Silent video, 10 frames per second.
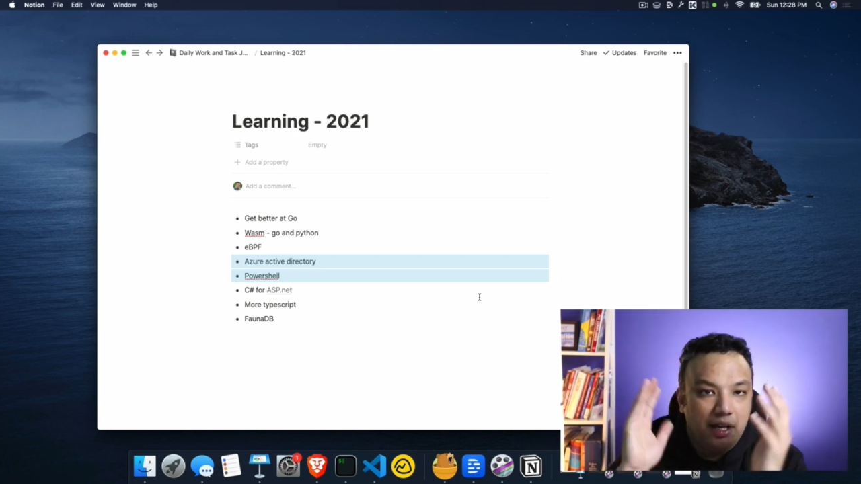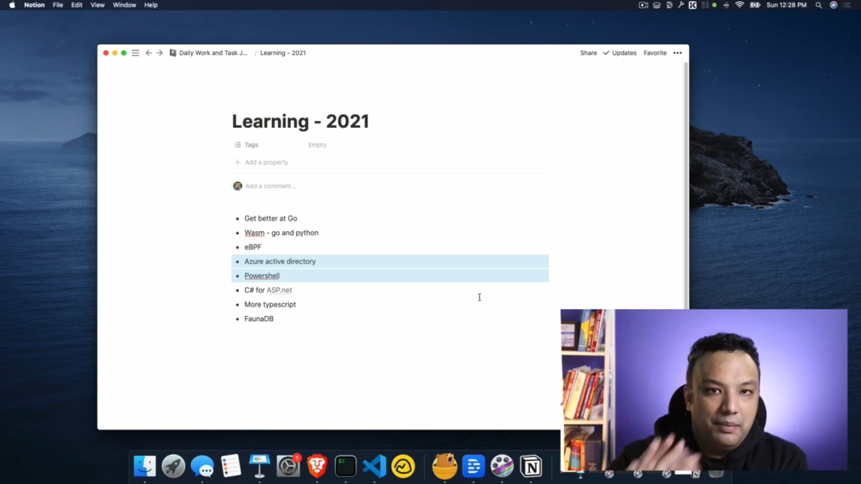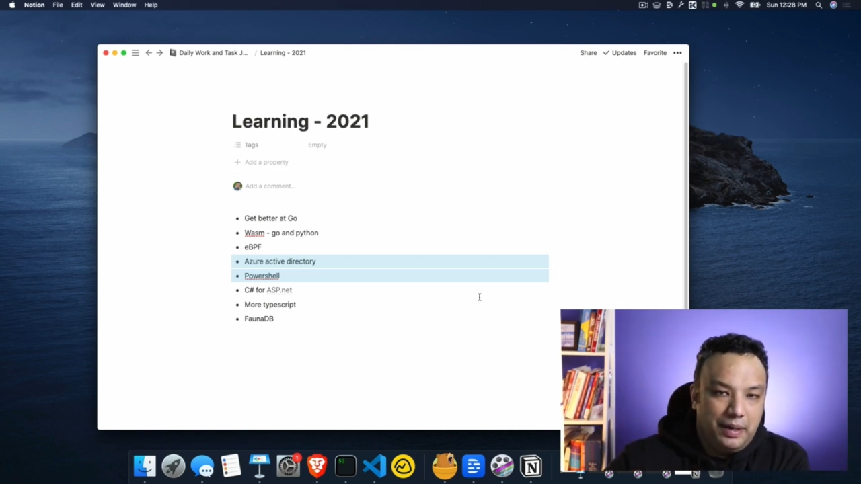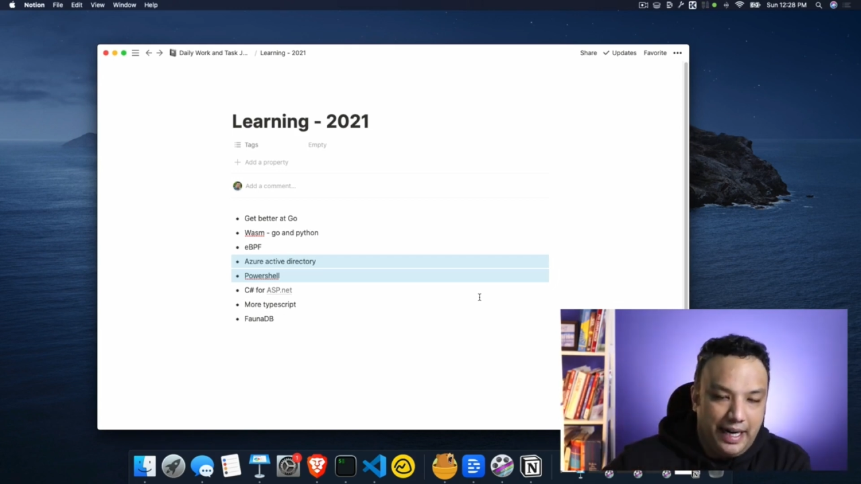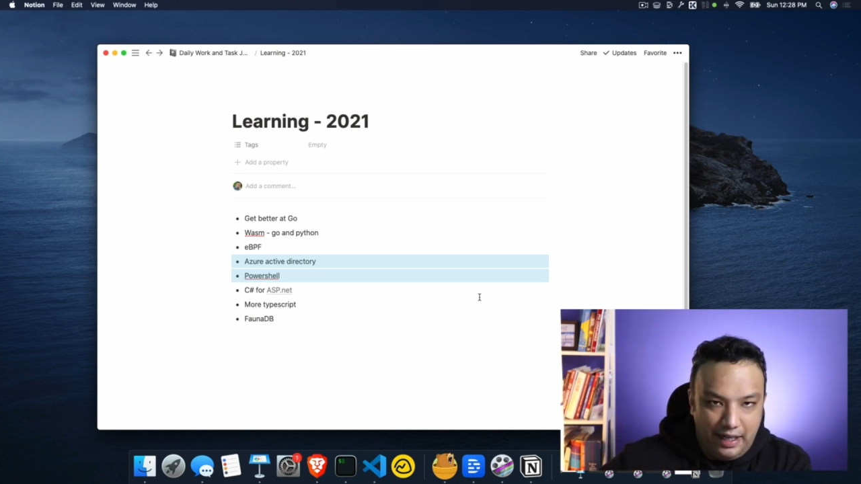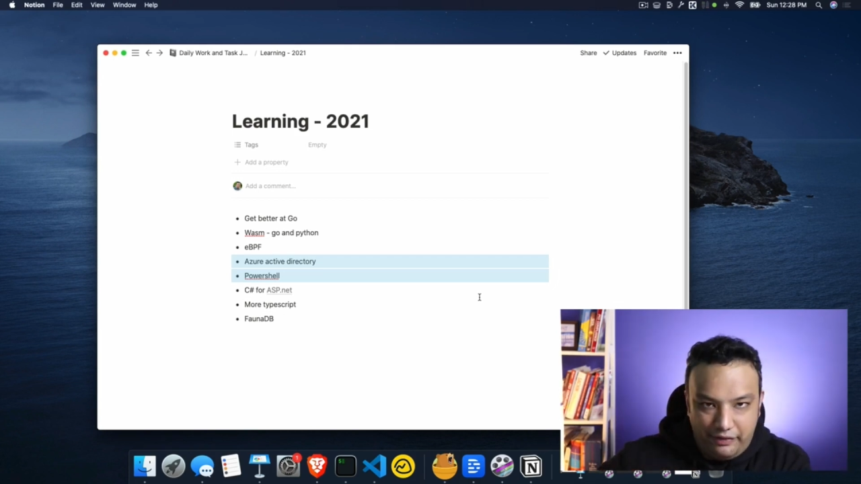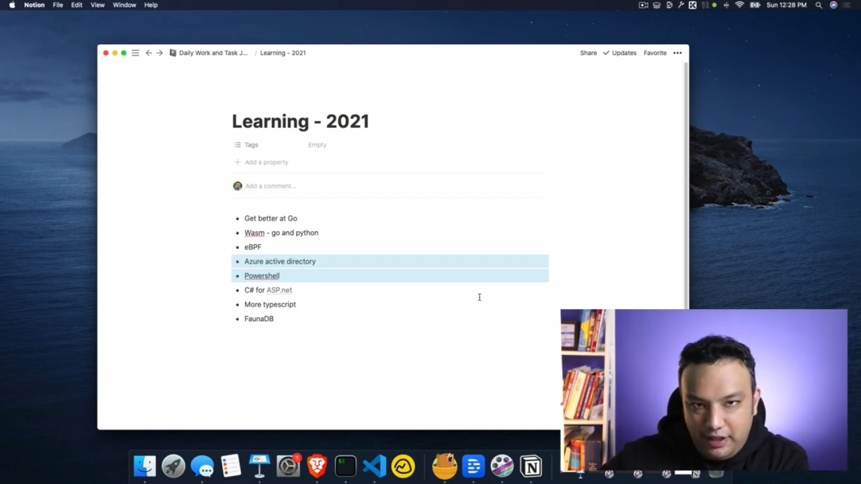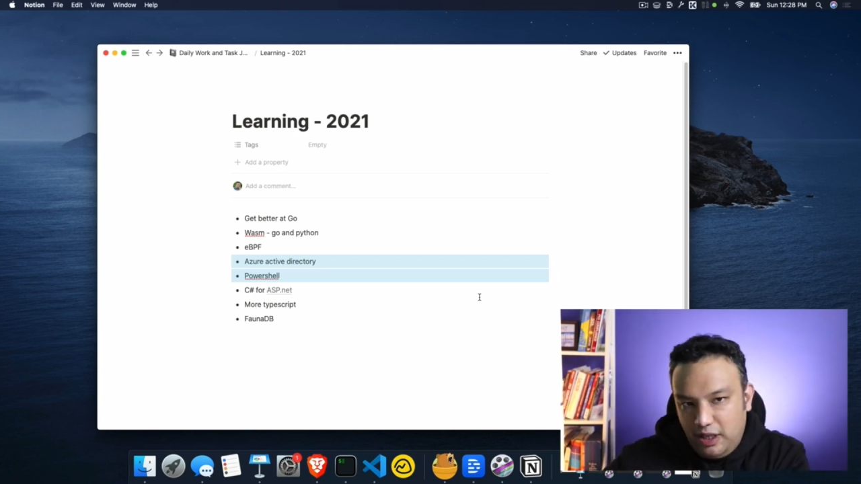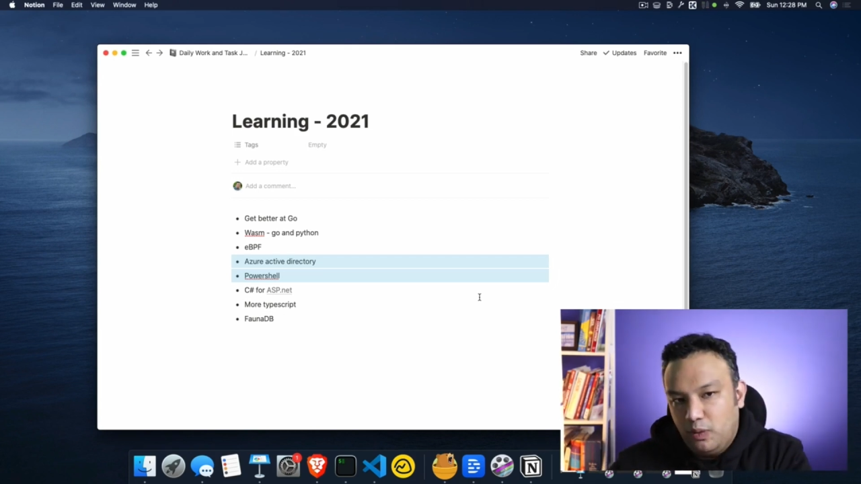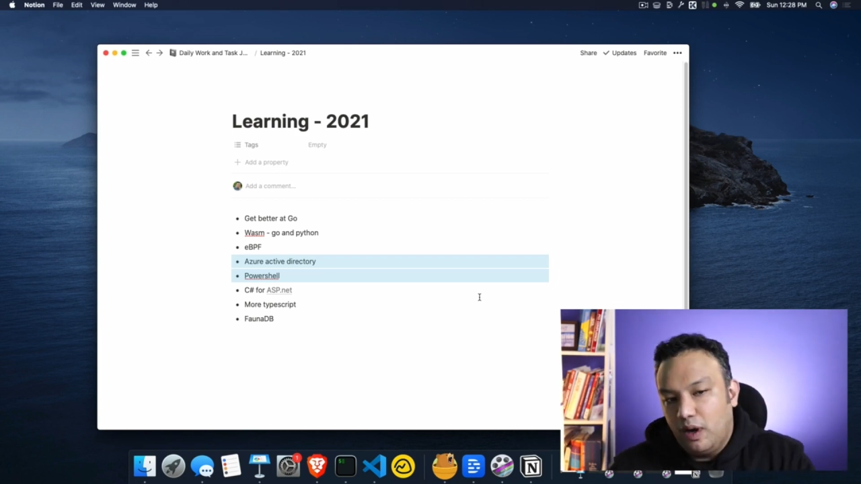but I
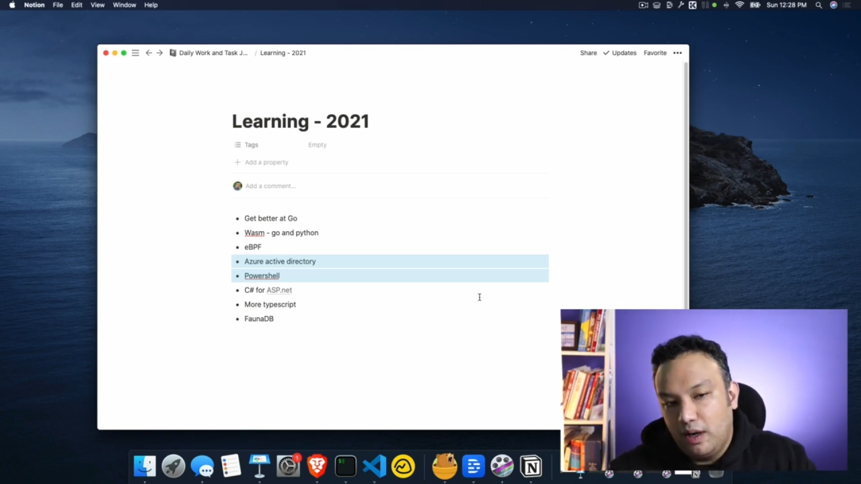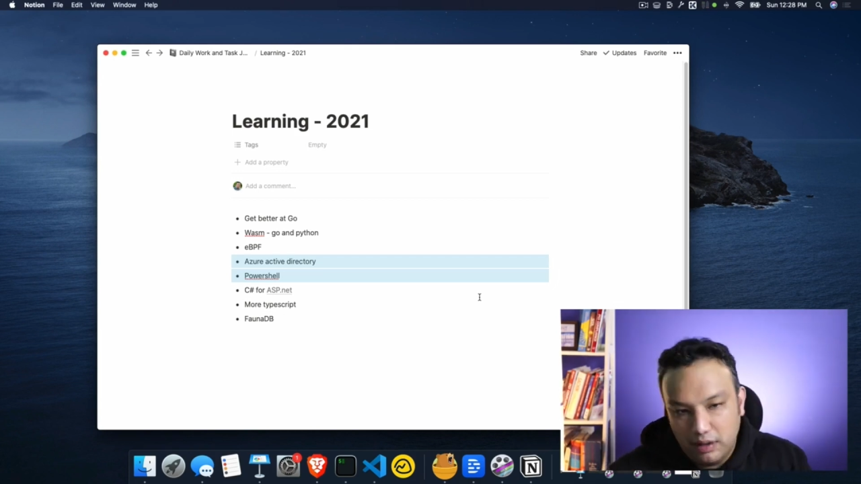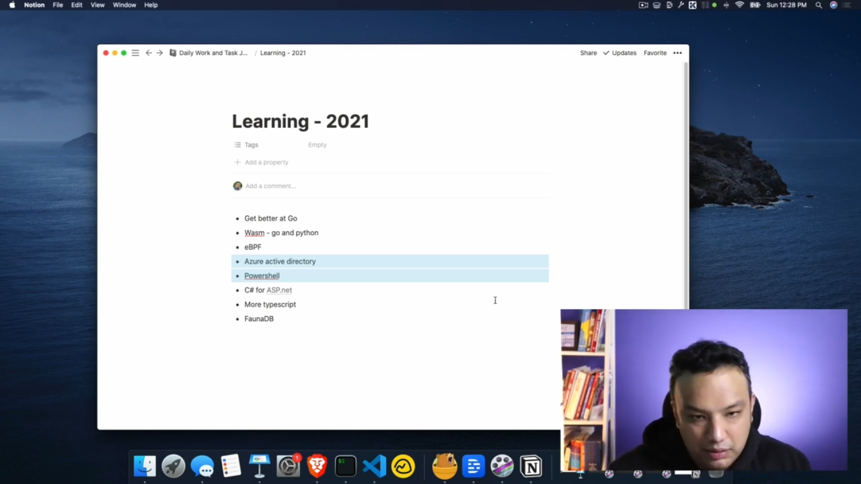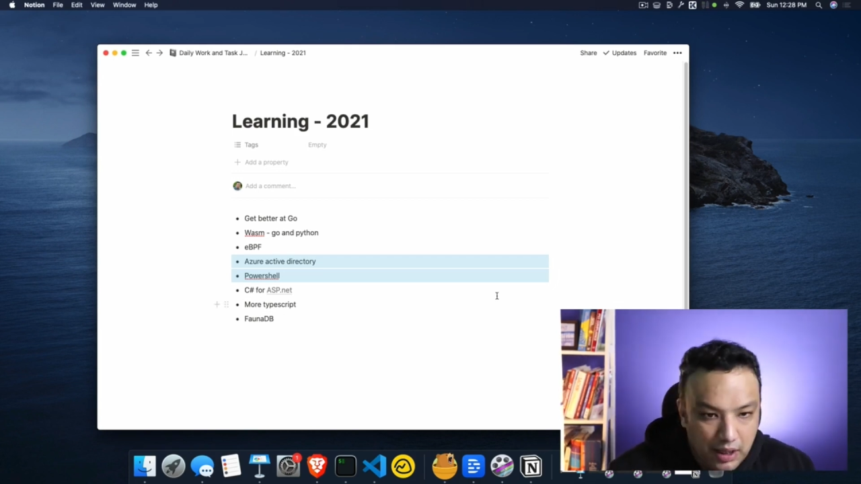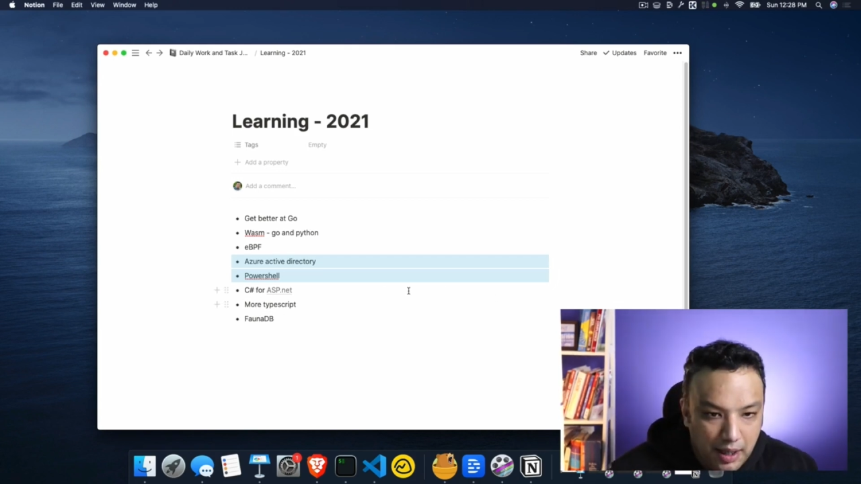definitely want to